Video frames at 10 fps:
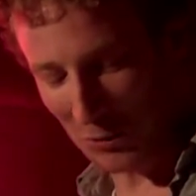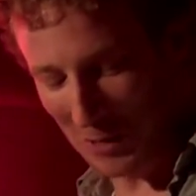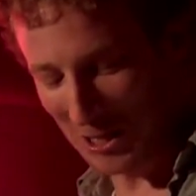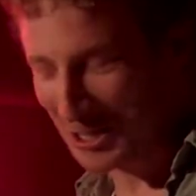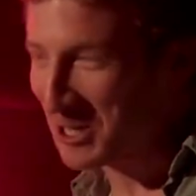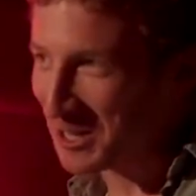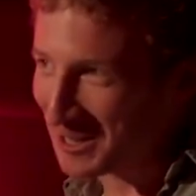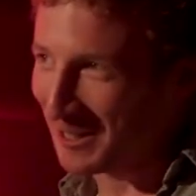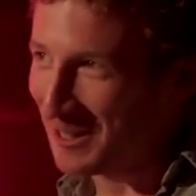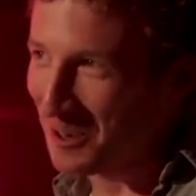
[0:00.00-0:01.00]
swing, she
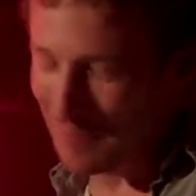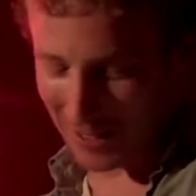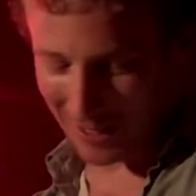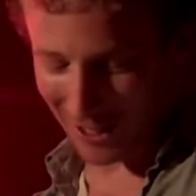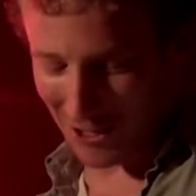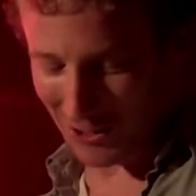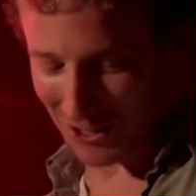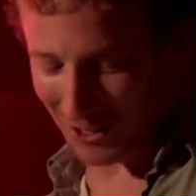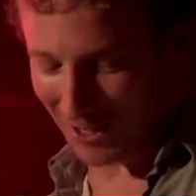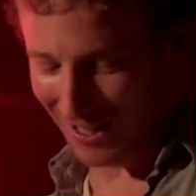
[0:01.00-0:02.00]
gets a little bit
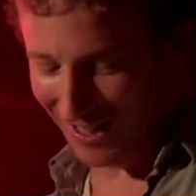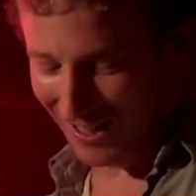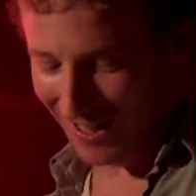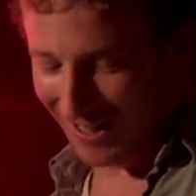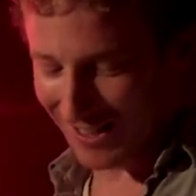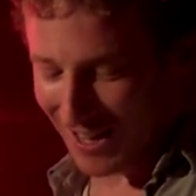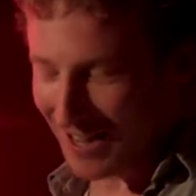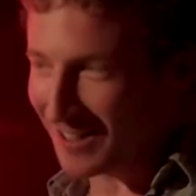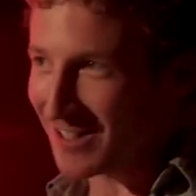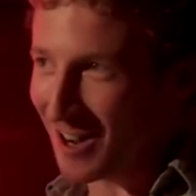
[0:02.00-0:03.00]
closer to
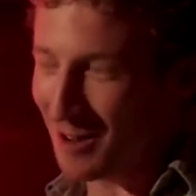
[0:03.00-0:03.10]
getting the